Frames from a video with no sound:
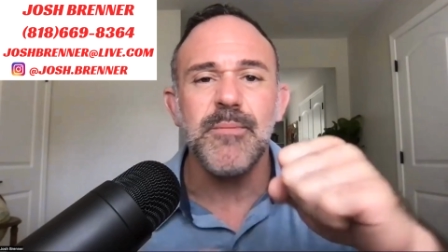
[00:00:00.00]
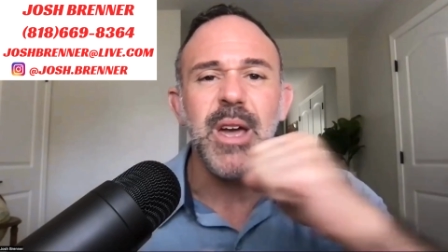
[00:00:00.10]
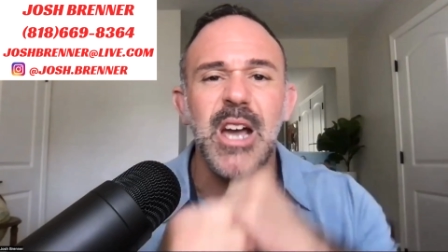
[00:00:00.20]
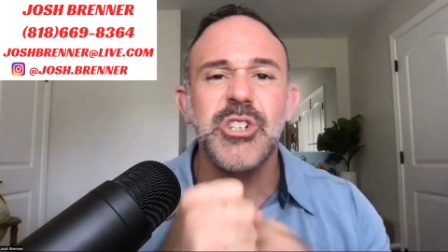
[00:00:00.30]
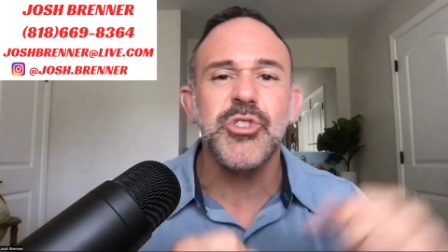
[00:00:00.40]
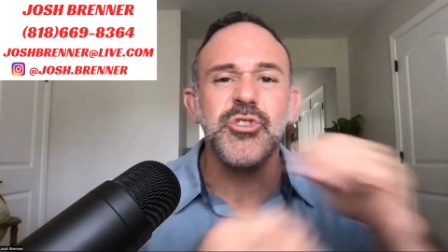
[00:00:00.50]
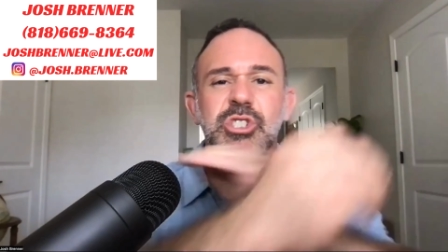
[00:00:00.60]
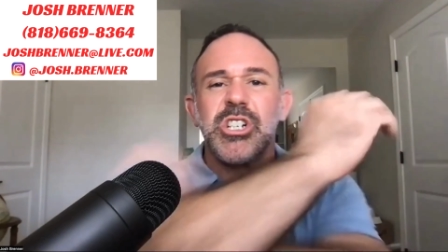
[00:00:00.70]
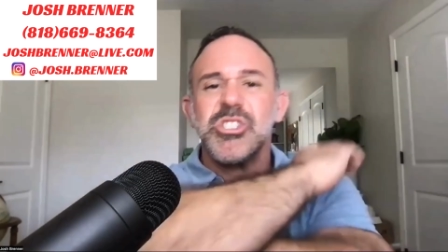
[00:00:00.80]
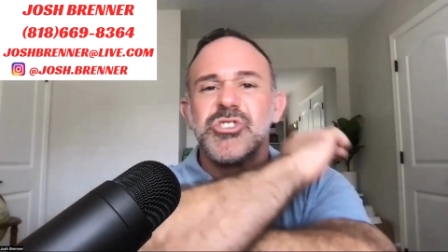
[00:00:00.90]
some
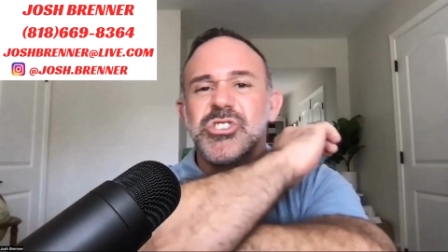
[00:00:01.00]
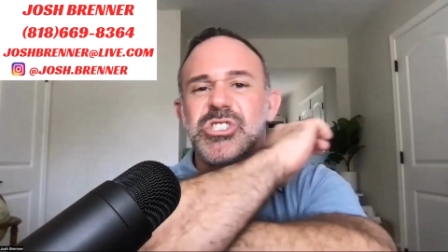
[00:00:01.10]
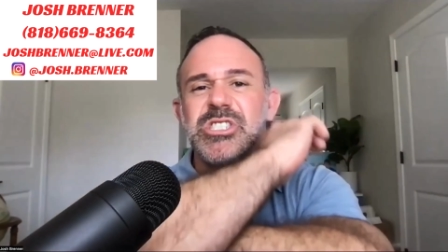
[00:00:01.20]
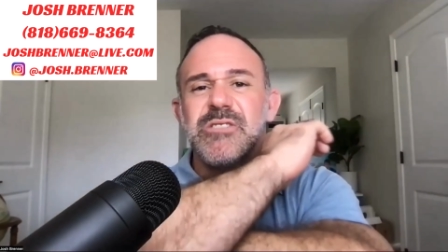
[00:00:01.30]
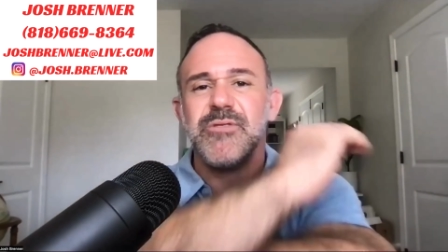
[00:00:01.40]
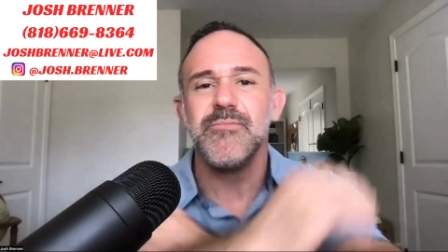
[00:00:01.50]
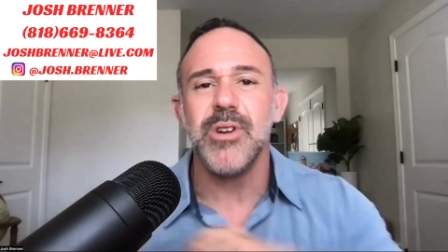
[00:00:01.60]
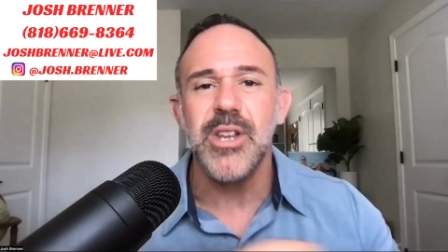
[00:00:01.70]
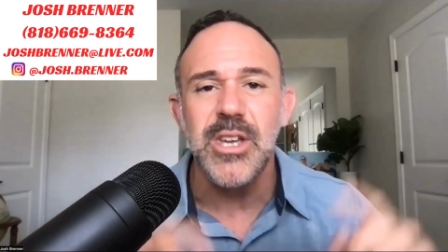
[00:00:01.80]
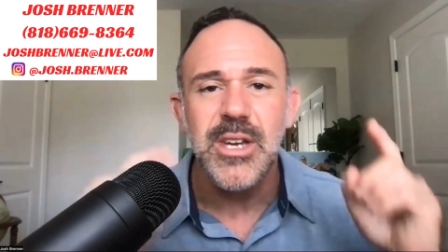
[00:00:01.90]
exercise today,
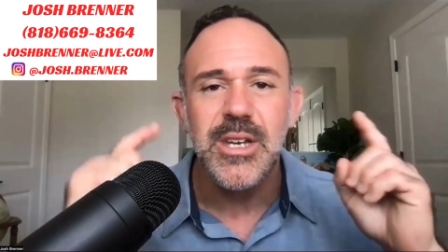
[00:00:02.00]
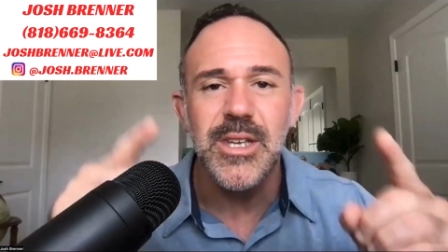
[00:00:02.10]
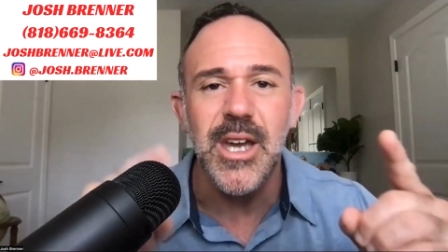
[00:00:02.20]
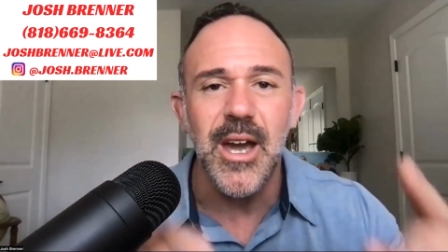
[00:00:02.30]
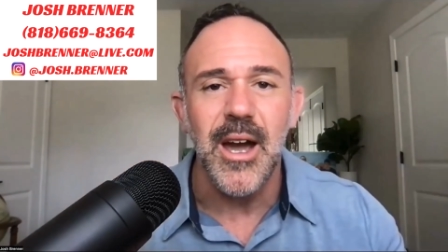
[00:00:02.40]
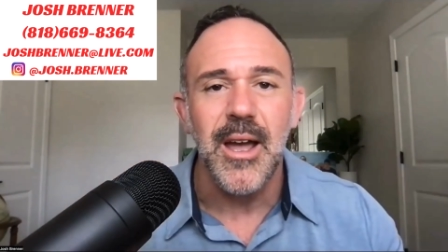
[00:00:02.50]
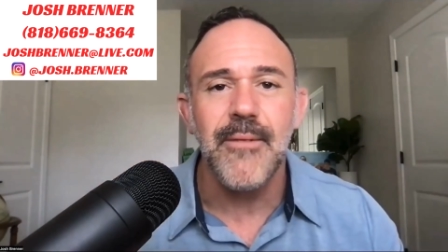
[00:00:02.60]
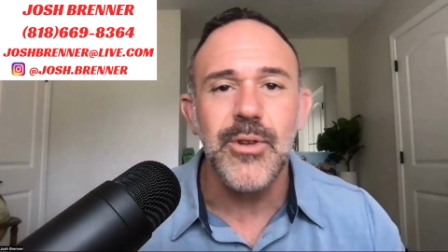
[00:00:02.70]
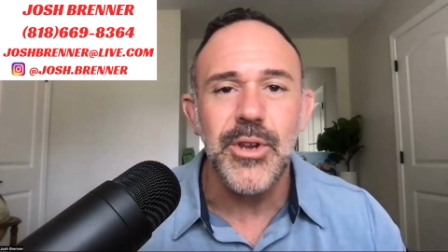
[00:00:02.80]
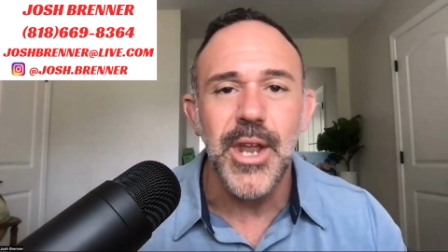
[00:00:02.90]
everybody. Yeah,
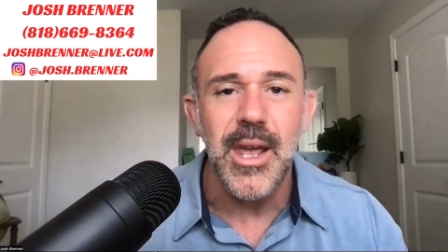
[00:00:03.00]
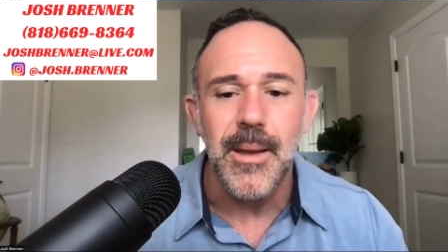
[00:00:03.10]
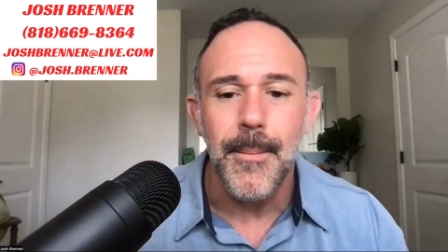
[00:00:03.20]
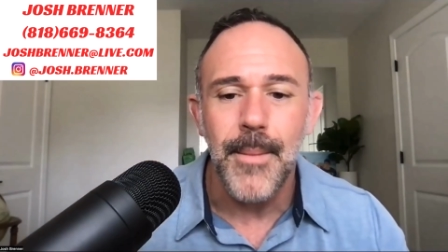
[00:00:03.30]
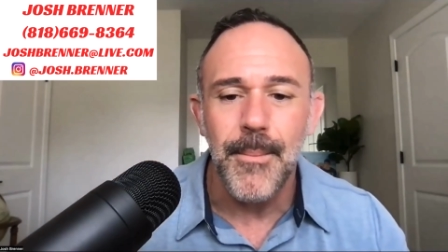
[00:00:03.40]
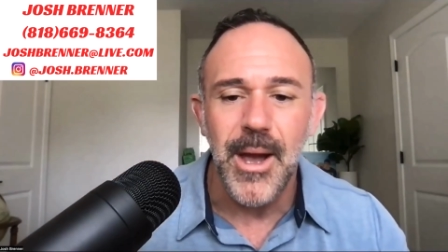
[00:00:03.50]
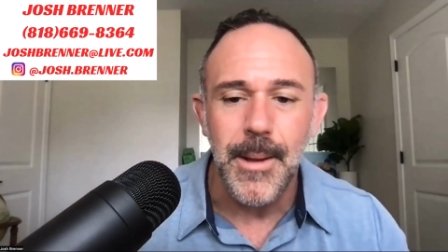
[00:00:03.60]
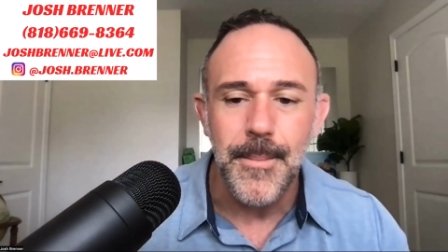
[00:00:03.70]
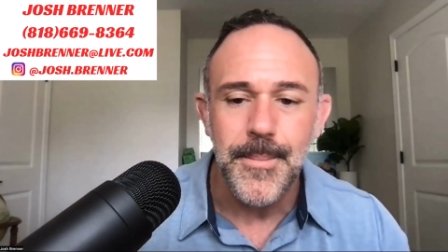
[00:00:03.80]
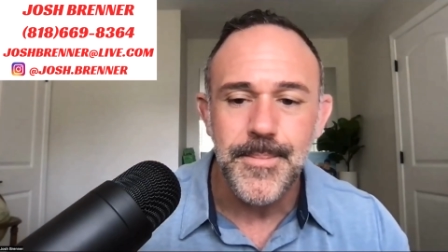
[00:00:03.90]
have a good day. Bye-bye.